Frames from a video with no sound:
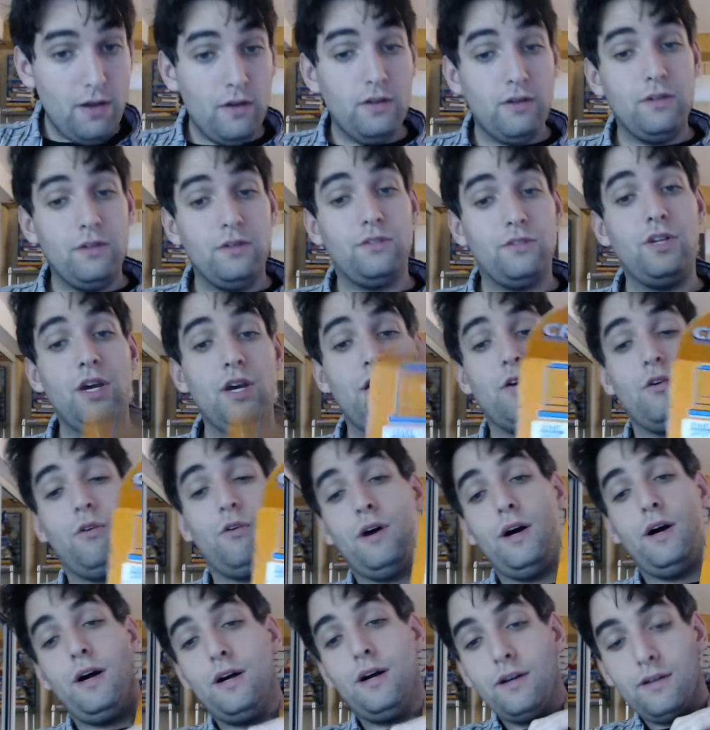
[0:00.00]

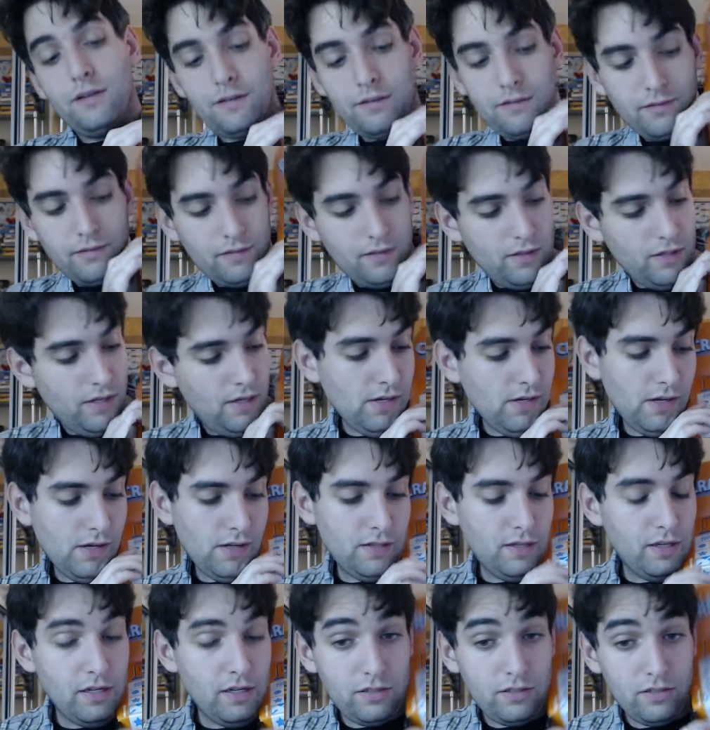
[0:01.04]
So,
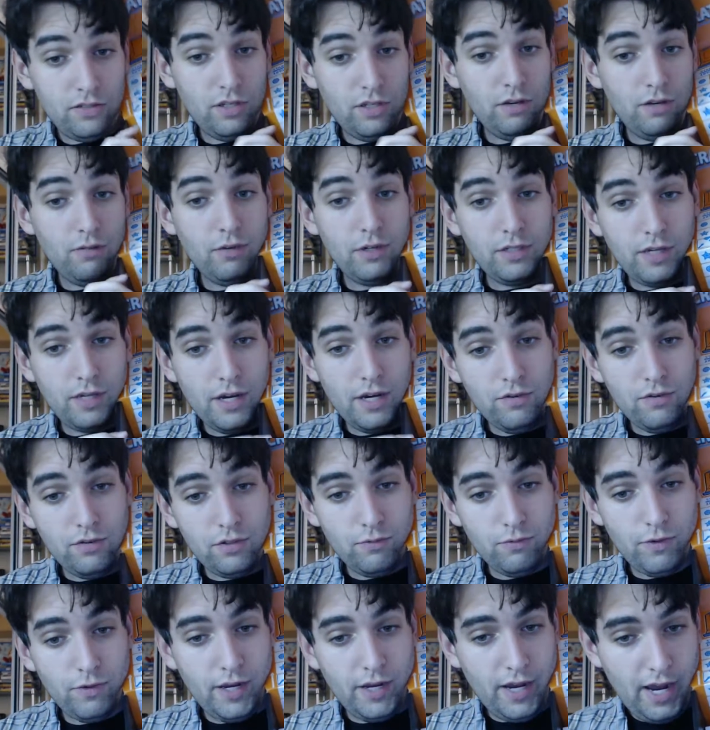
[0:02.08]
let us see what
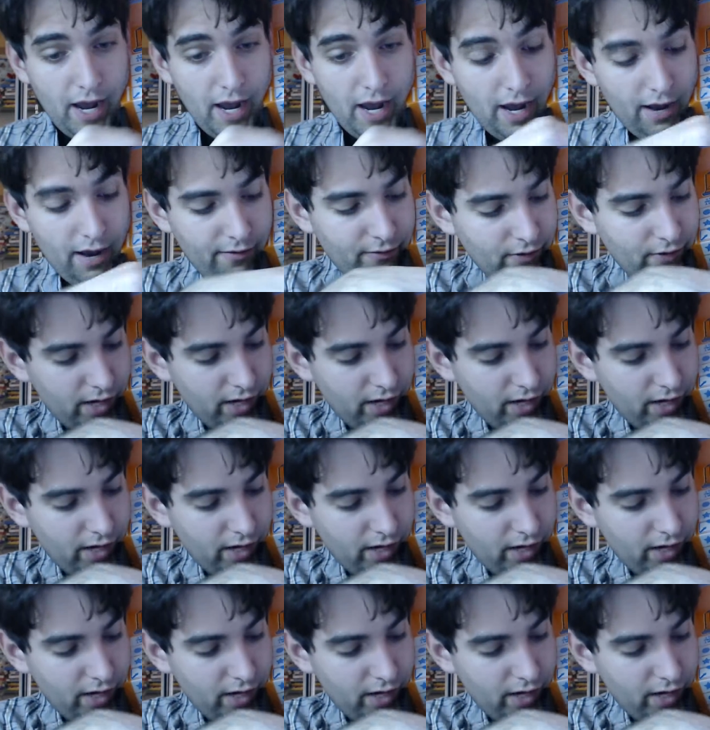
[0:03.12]
else we have.